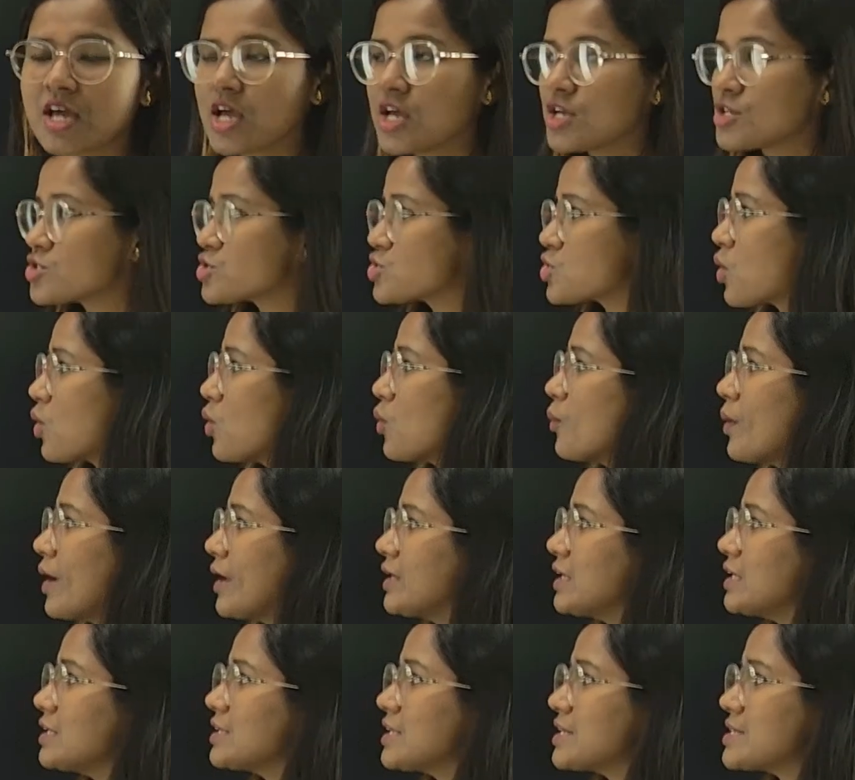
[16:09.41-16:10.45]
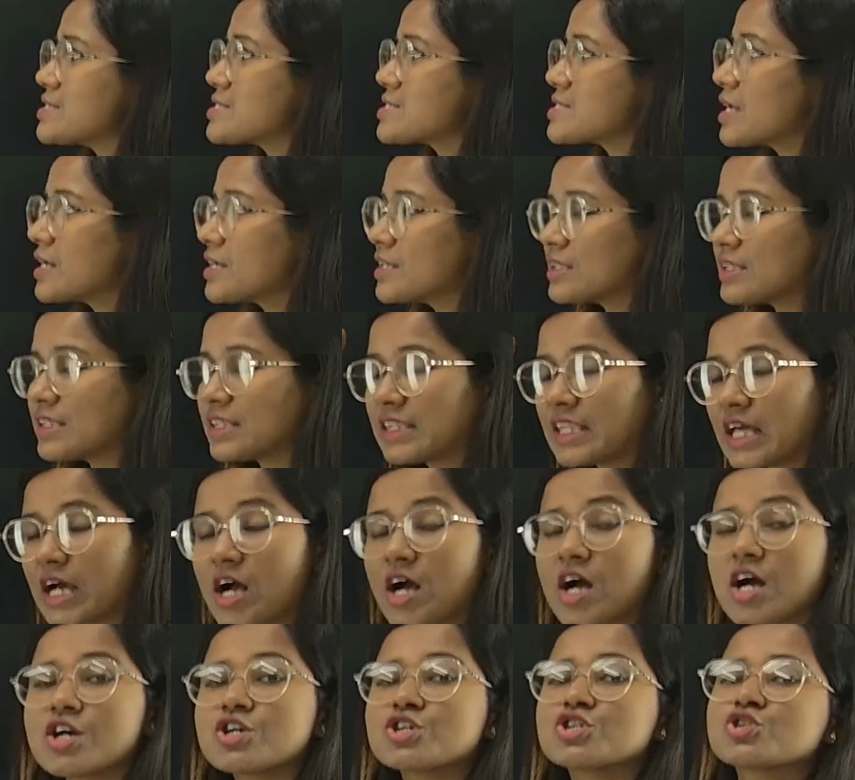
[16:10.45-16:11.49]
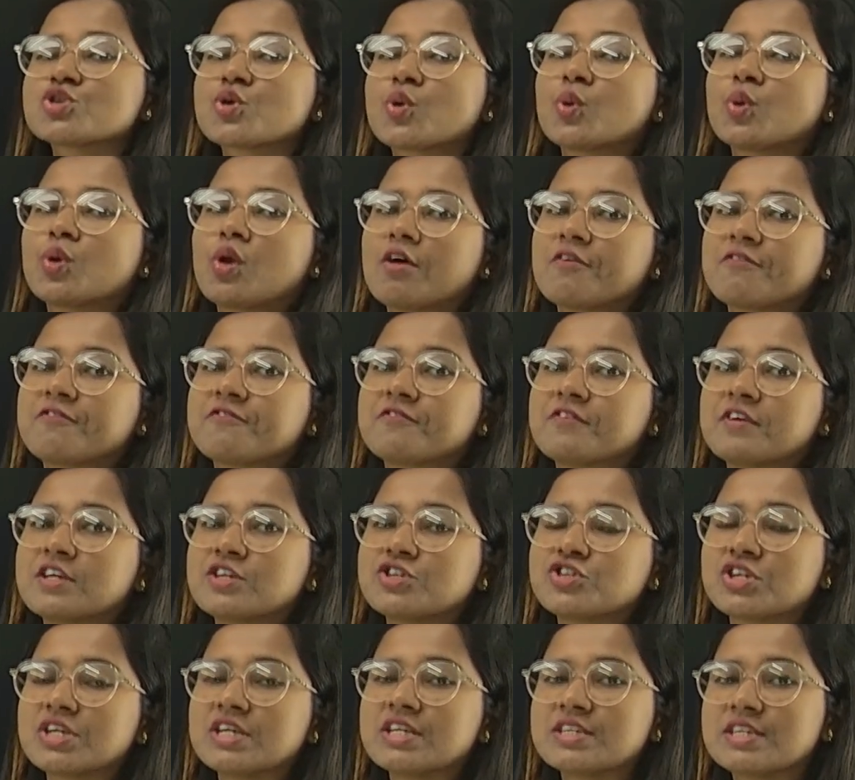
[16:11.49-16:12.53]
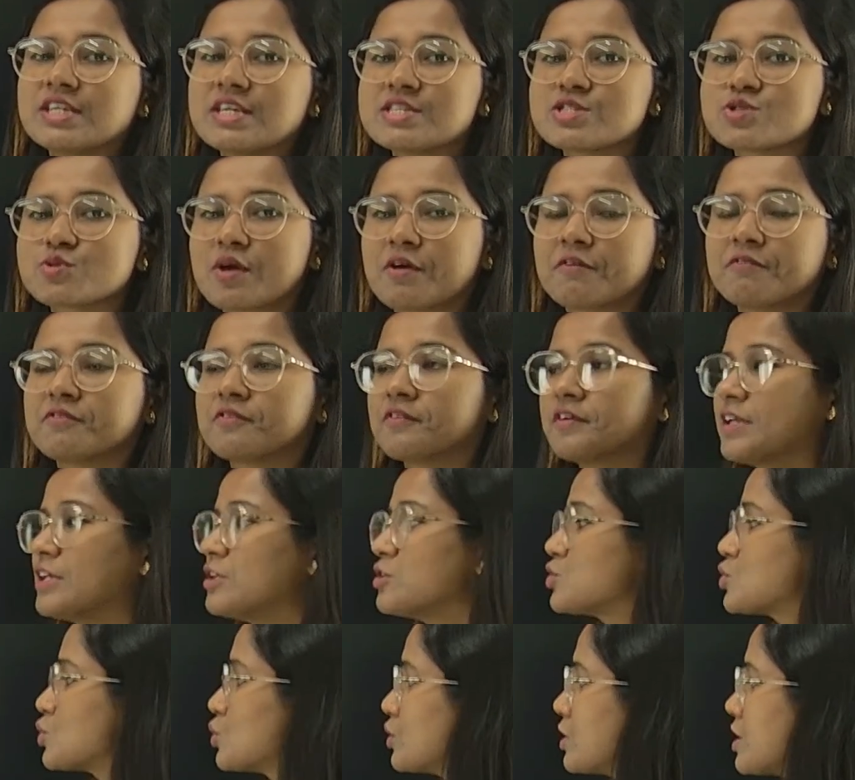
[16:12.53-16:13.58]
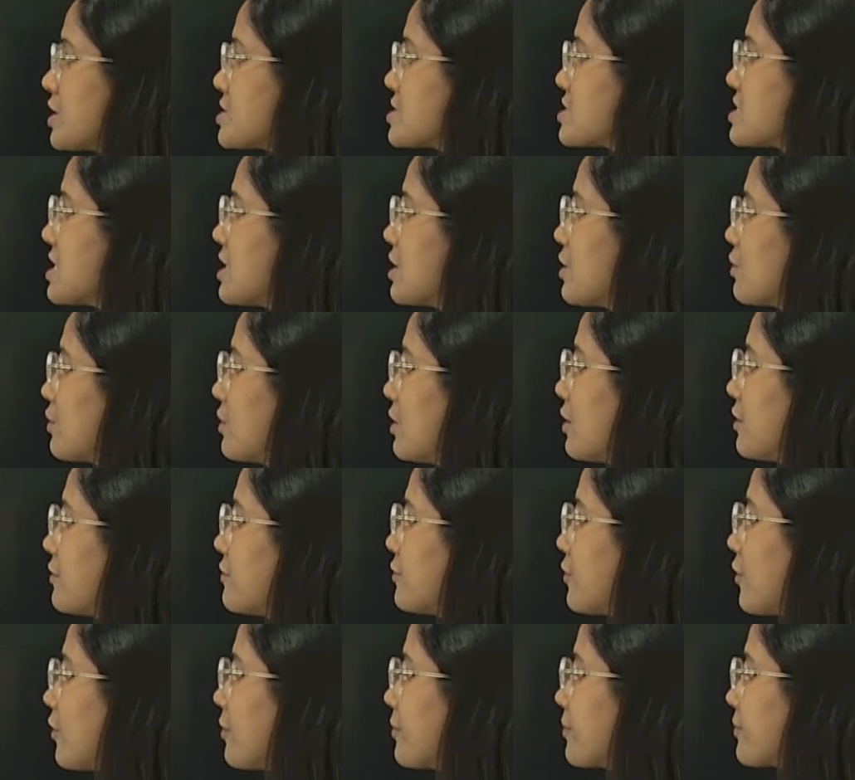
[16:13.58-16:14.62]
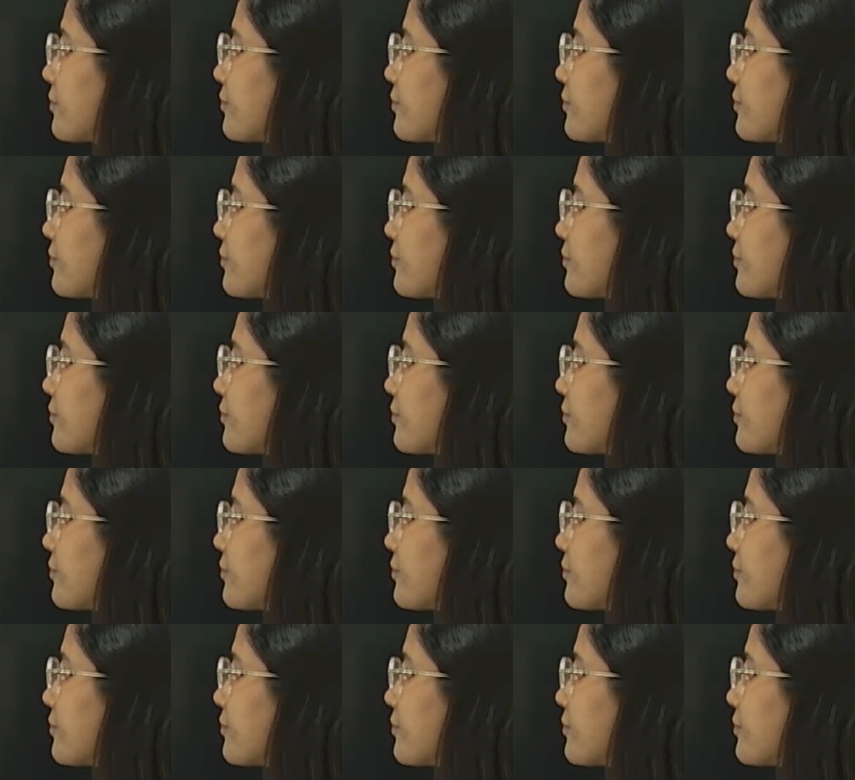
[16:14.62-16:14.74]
So when it is the shoal of fish, it is referring to the singular form.